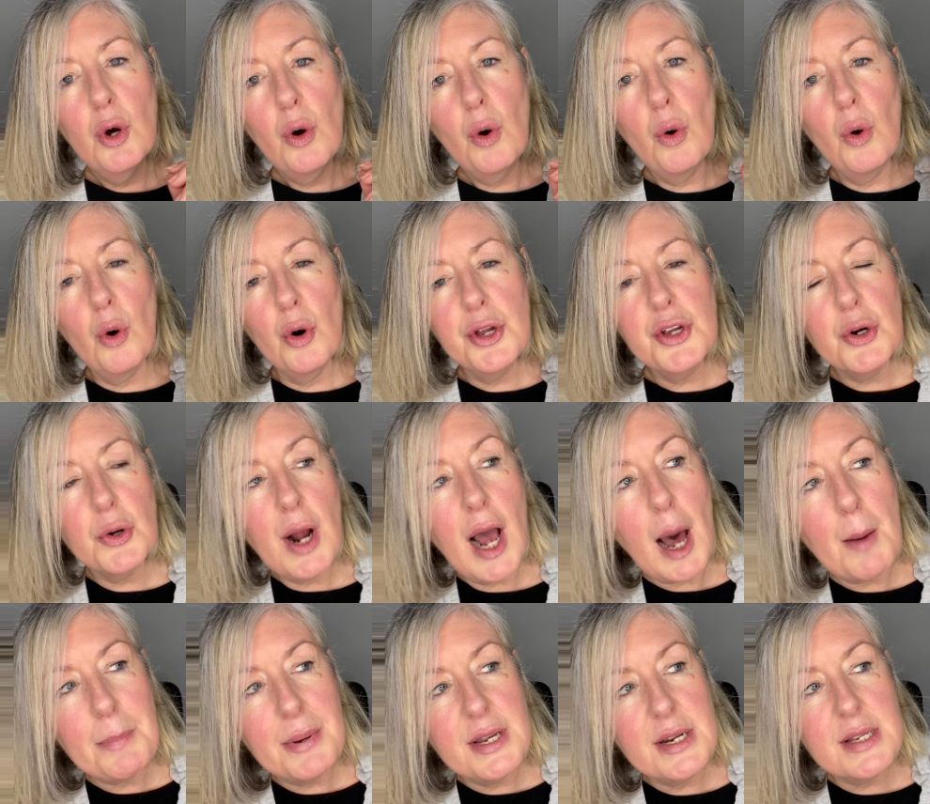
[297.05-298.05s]
or your
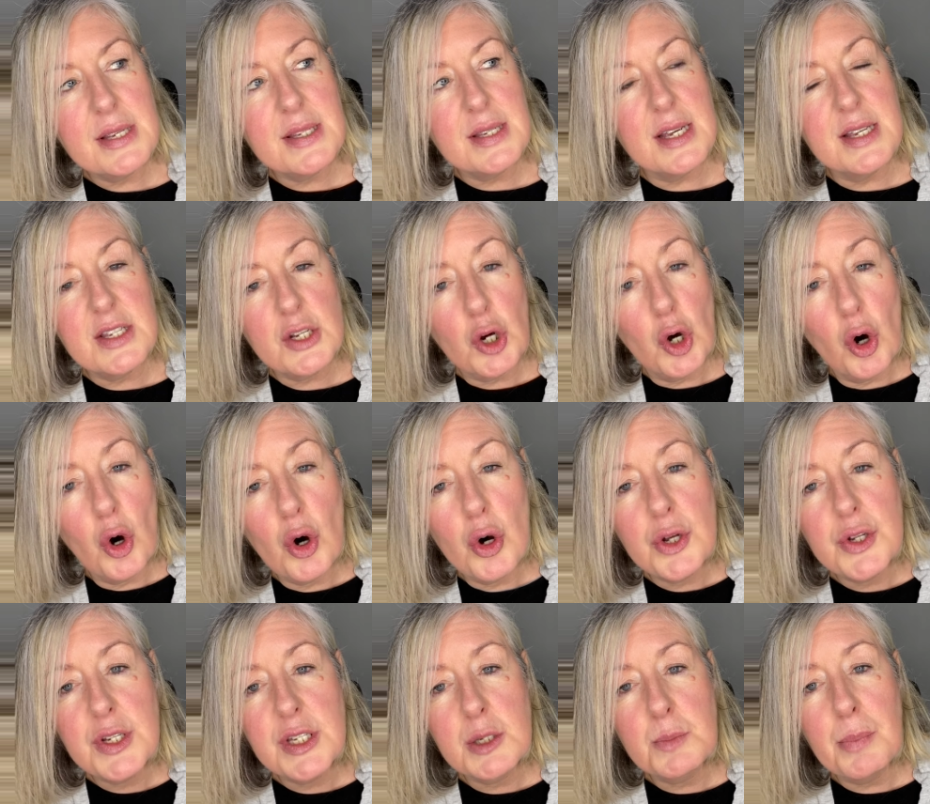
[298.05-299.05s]
happiness is
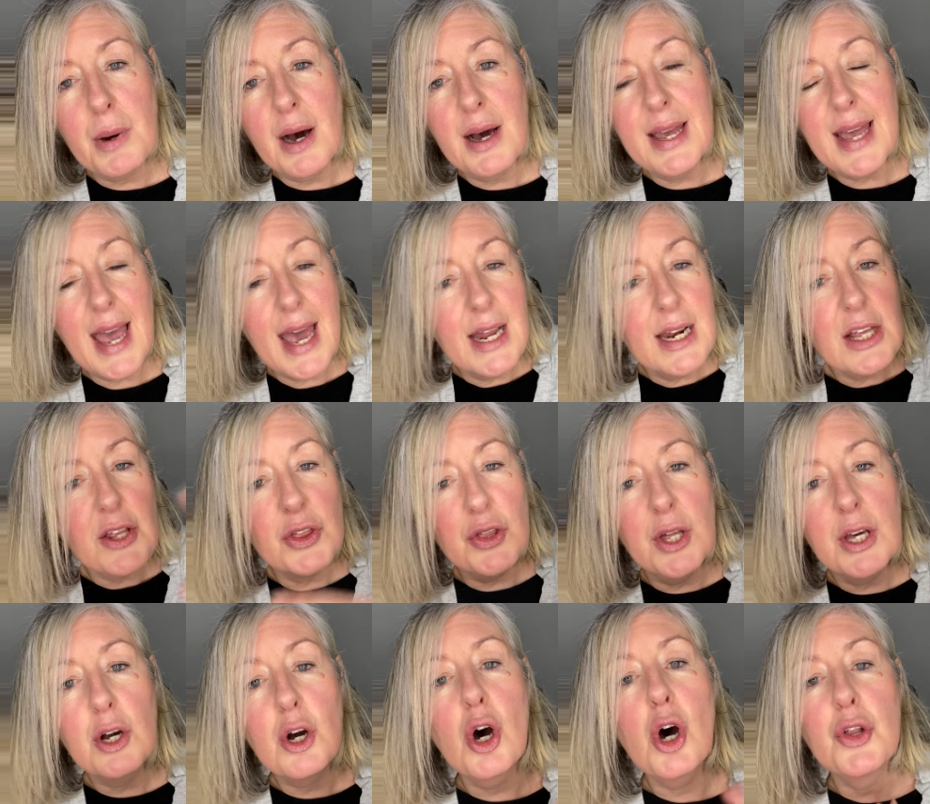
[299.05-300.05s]
caused by
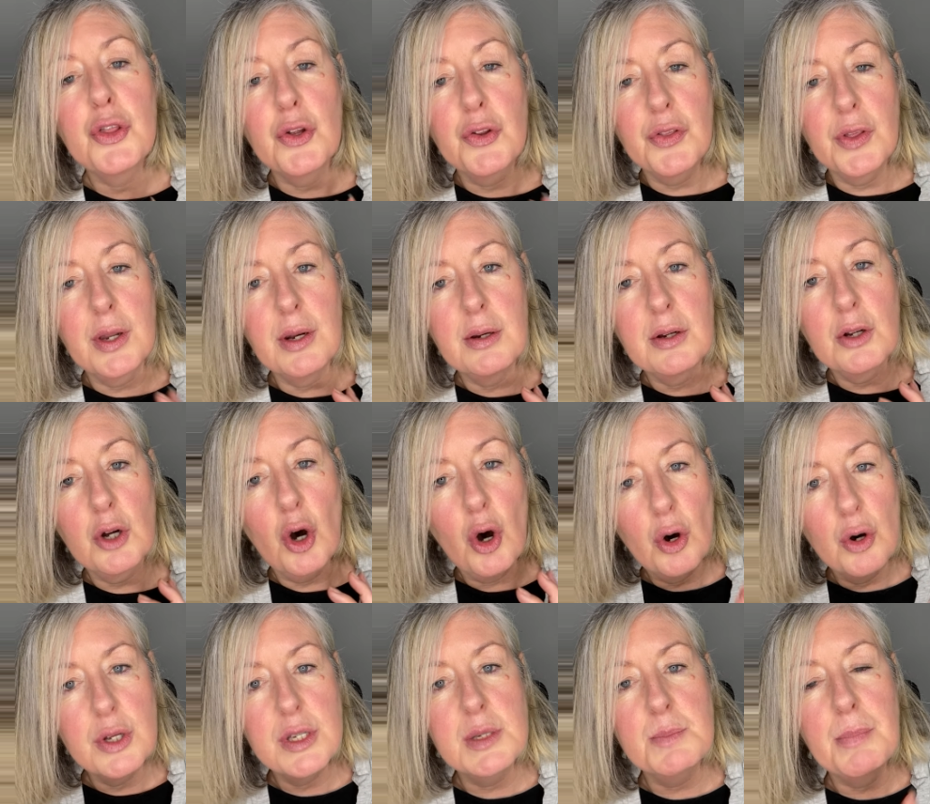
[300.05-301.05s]
anything other than
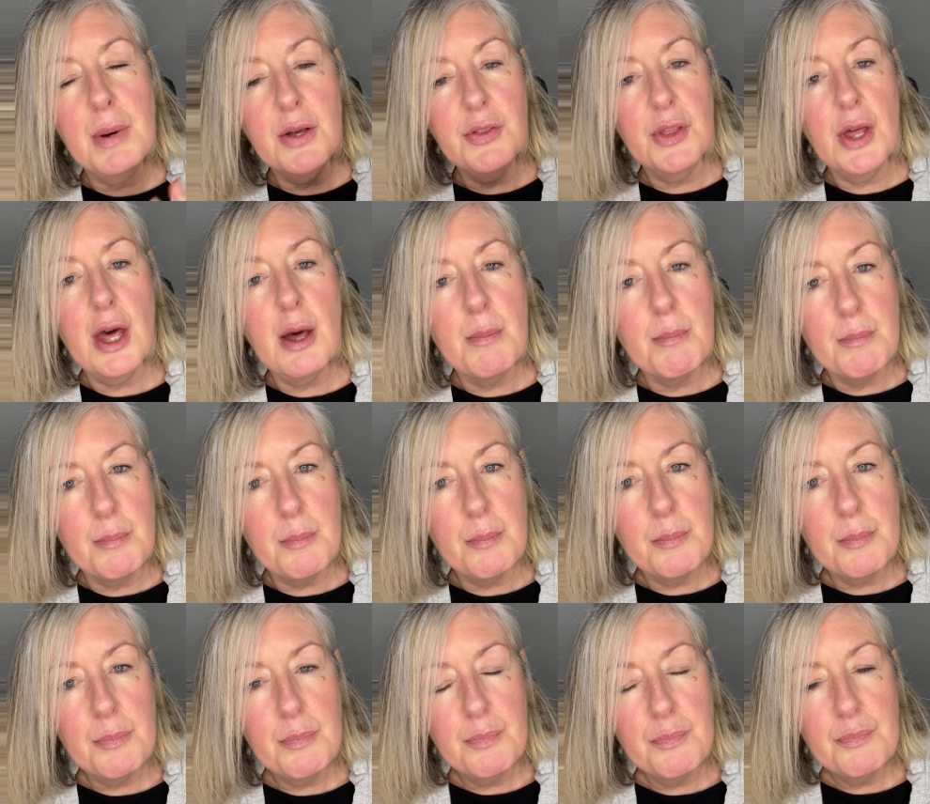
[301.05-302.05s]
caused by them,
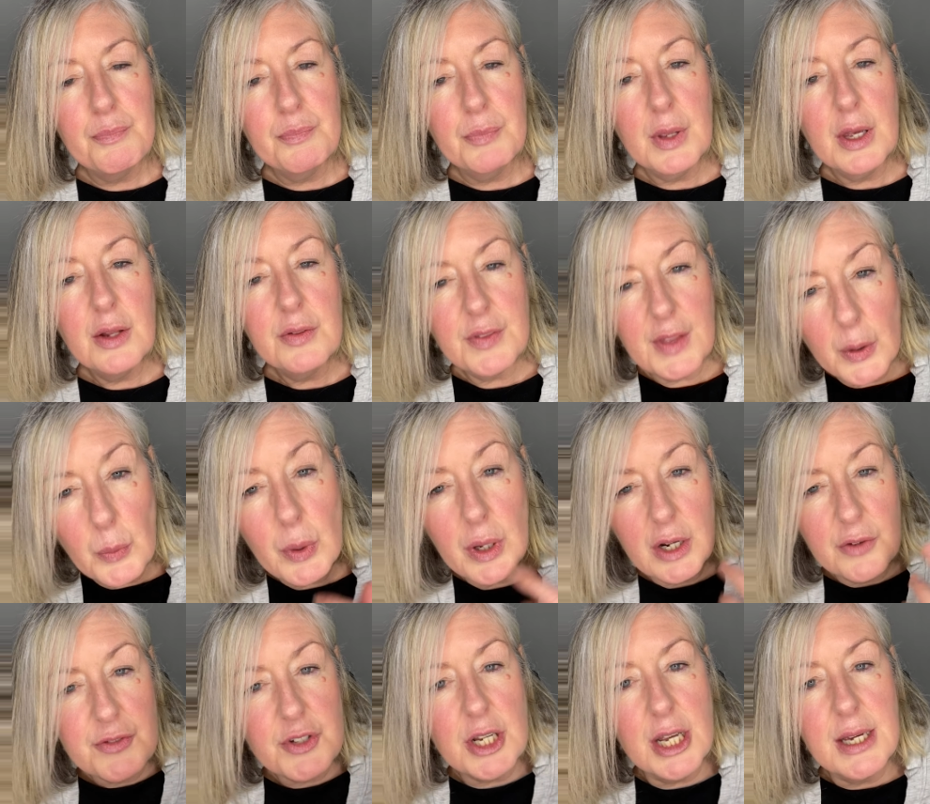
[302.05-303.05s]
they will
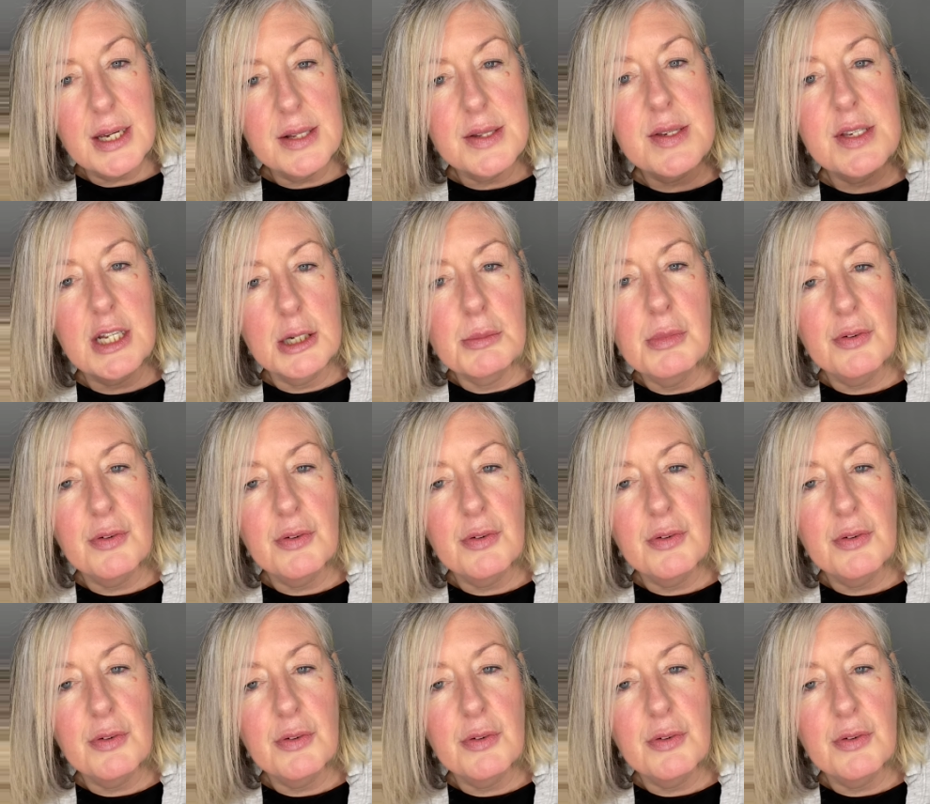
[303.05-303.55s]
have taken some